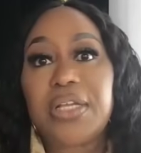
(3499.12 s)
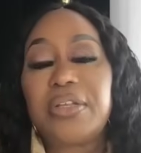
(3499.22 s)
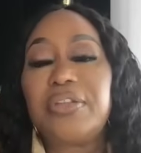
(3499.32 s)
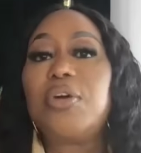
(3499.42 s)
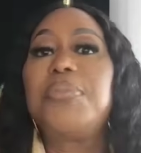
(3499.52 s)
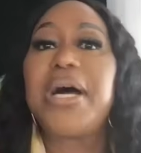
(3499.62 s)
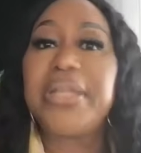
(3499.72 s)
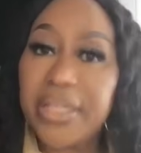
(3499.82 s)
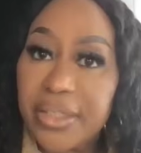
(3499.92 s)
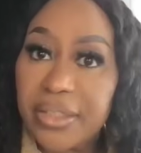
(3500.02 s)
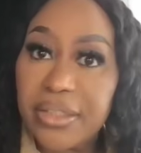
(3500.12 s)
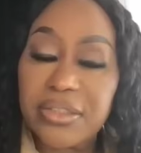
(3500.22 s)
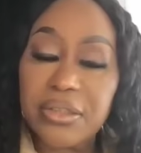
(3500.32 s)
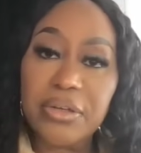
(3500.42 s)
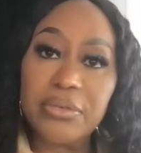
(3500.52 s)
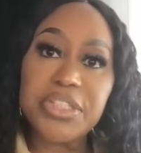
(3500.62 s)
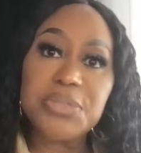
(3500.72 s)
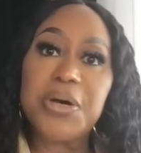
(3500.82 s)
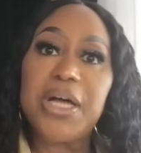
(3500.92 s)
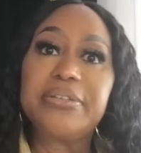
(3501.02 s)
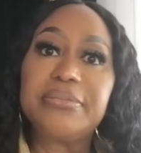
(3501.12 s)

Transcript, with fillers: nobody is going to respond.